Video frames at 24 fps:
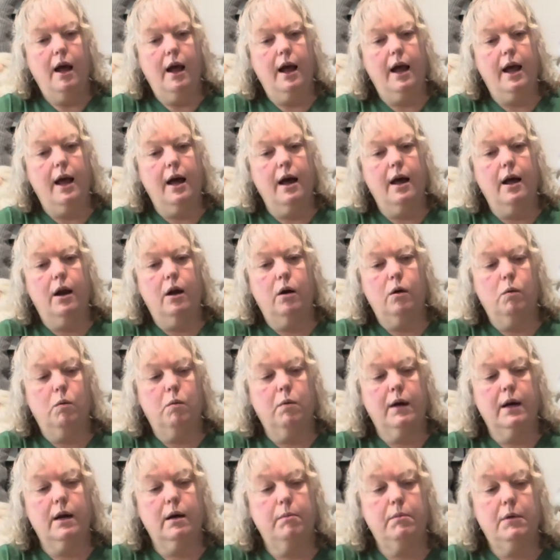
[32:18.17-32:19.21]
And
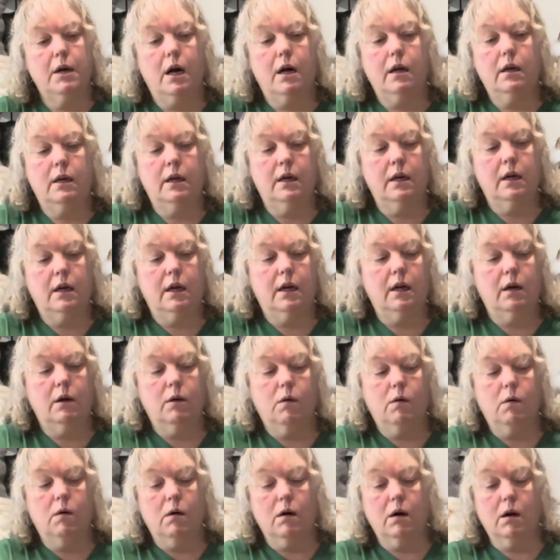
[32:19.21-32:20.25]
when I'm not knitting
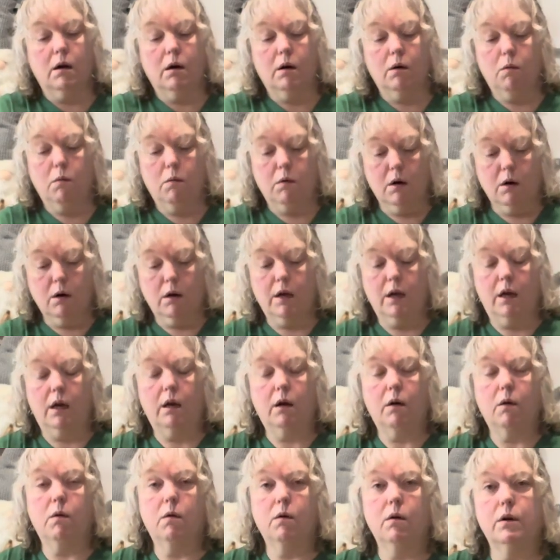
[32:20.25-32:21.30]
or
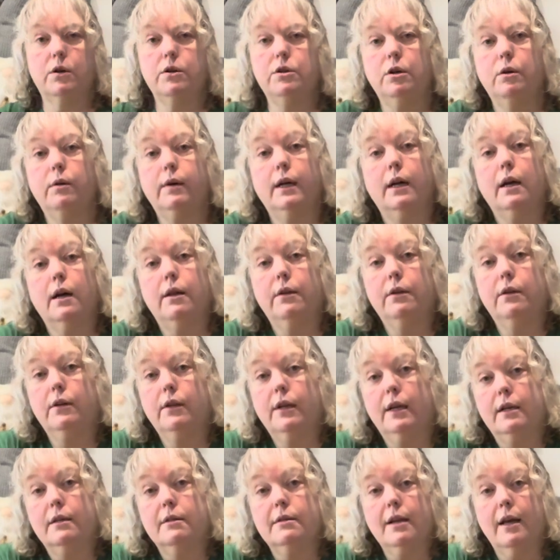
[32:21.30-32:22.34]
working or doing other
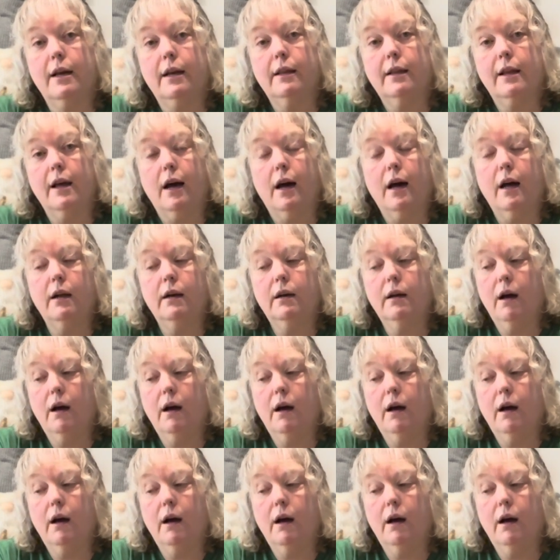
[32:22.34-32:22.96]
things like that,